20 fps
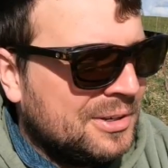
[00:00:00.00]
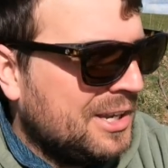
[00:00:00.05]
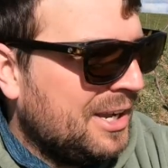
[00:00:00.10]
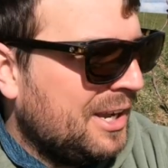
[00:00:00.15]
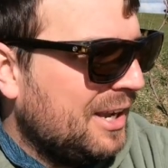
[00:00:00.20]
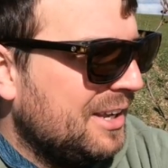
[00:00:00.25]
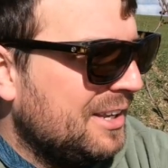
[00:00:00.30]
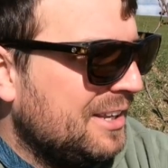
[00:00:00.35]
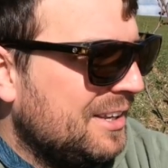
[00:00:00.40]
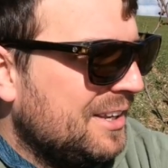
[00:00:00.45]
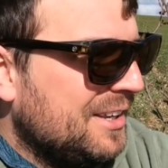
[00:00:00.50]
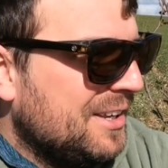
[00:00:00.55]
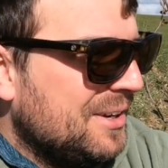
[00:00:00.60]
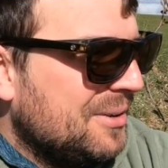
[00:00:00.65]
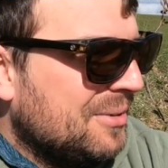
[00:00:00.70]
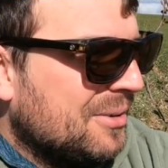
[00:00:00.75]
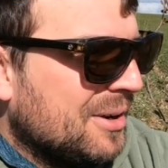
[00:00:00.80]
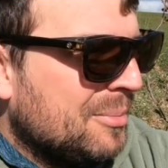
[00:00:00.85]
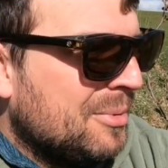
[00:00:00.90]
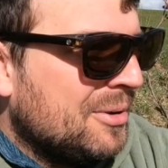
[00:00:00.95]

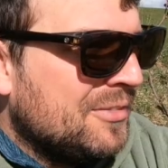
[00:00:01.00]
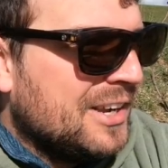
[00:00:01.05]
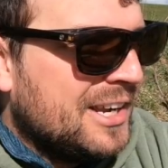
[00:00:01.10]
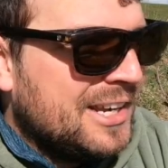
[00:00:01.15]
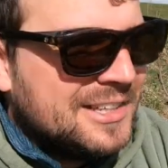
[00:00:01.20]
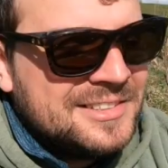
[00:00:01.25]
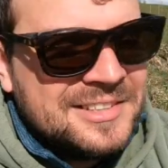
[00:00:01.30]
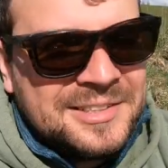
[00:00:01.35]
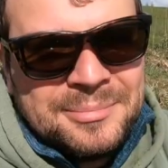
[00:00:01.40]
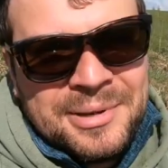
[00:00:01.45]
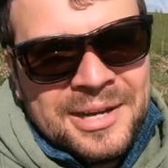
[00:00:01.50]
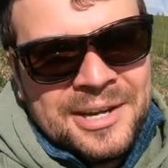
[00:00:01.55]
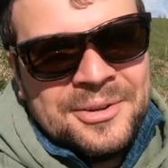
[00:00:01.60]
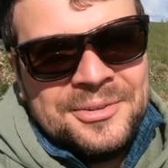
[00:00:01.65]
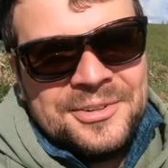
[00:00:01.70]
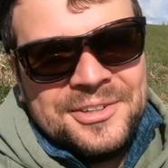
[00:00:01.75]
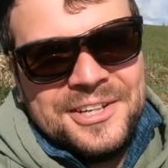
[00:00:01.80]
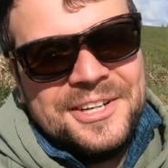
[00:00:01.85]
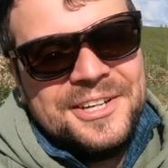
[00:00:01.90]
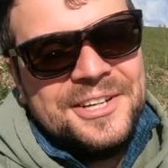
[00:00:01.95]
When I put that
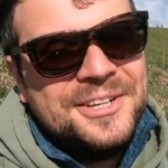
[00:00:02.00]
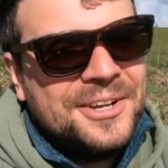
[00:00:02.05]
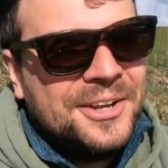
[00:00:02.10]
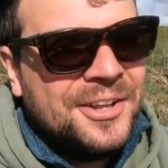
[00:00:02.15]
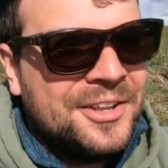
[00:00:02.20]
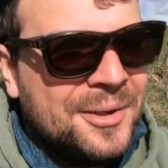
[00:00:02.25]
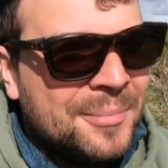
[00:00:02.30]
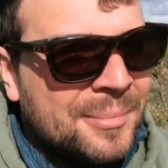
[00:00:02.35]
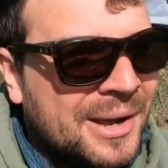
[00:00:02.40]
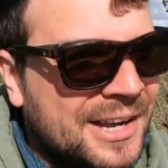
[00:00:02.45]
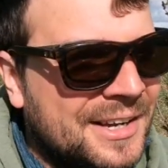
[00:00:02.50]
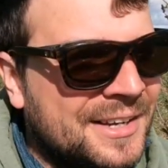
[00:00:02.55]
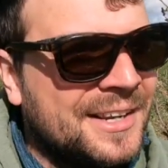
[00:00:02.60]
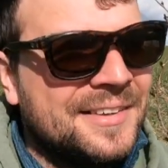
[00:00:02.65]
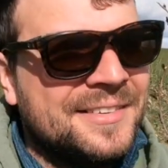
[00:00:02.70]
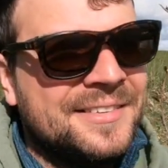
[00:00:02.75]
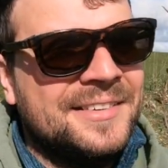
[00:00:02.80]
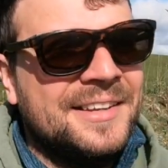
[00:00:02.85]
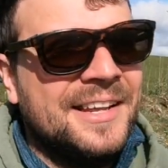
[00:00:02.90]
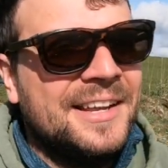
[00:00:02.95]
18-pounder on the mat
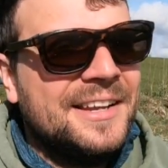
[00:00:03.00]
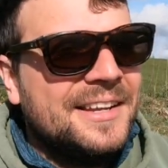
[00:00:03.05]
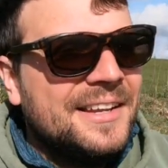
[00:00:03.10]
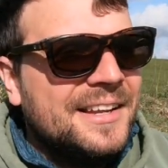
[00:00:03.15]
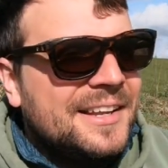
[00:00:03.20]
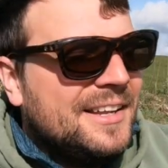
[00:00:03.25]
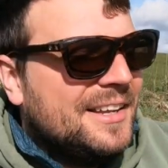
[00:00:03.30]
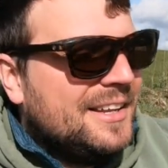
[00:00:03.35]
yesterday,